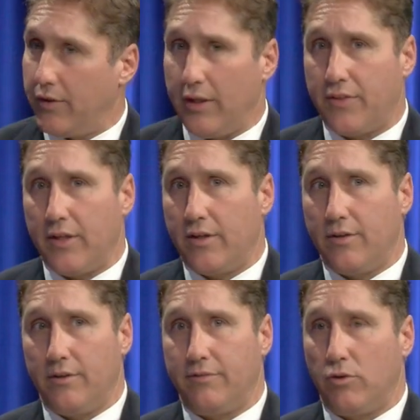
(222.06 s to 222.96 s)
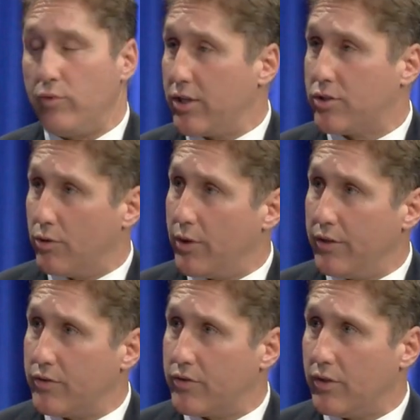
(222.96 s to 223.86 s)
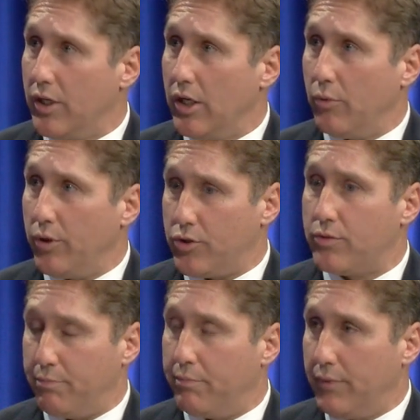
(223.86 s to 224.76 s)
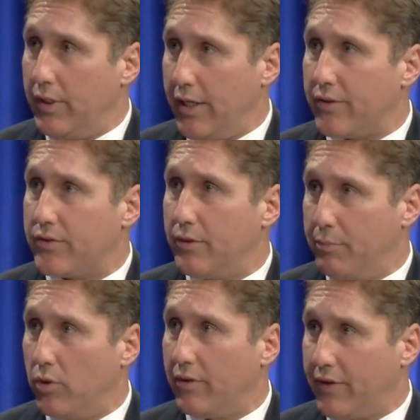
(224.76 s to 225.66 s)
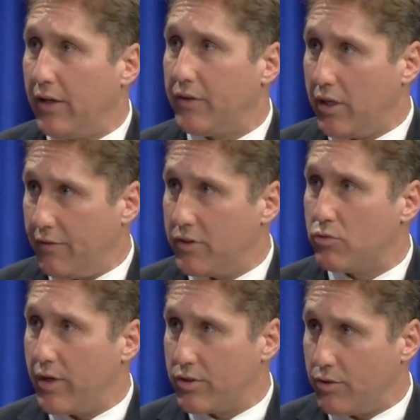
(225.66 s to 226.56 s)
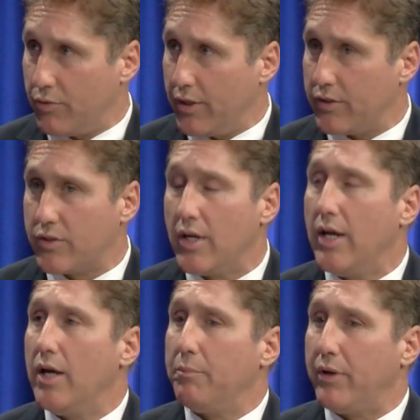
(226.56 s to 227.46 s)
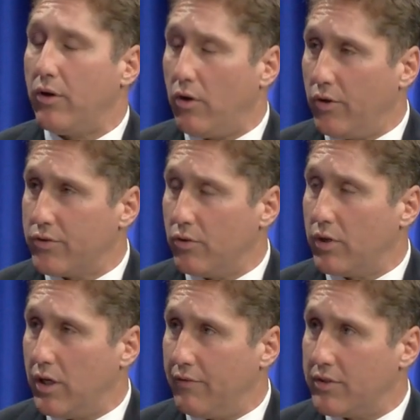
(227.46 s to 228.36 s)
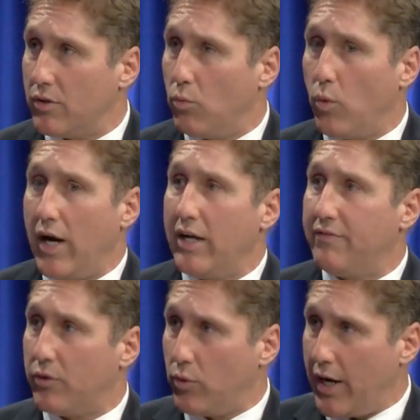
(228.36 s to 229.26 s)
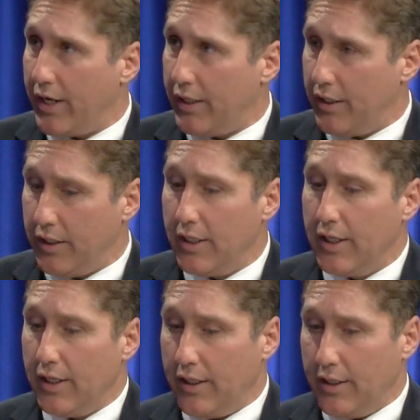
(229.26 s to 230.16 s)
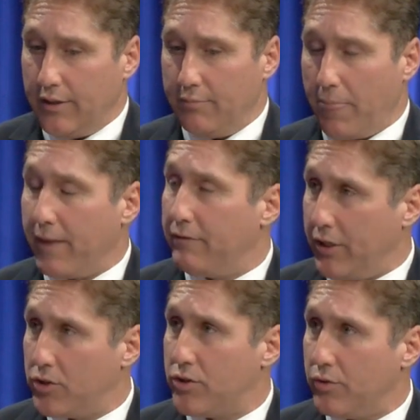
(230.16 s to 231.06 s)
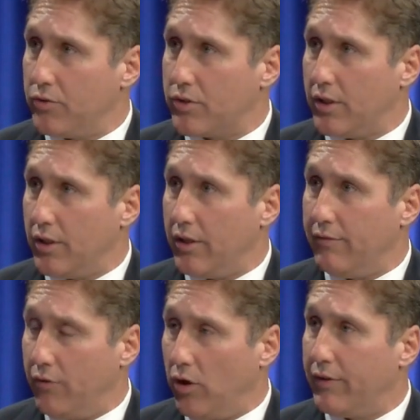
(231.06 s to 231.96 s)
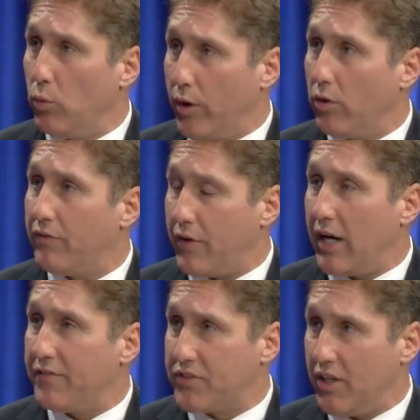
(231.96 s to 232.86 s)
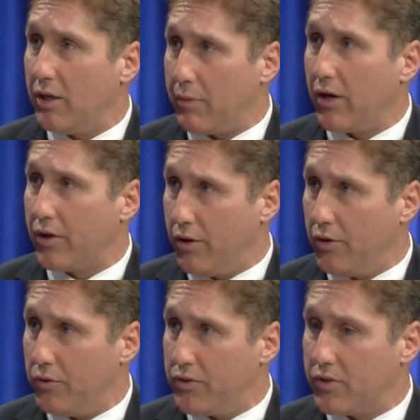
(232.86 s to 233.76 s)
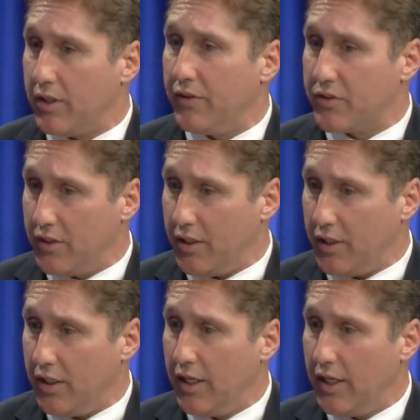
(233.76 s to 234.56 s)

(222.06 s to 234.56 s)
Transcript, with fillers: they think of restaurants, which, yes, the Board of Health covers restaurants, but it also covers a wide variety um, of issues uh, involving 105 CMR codes in the mm -hmm. city.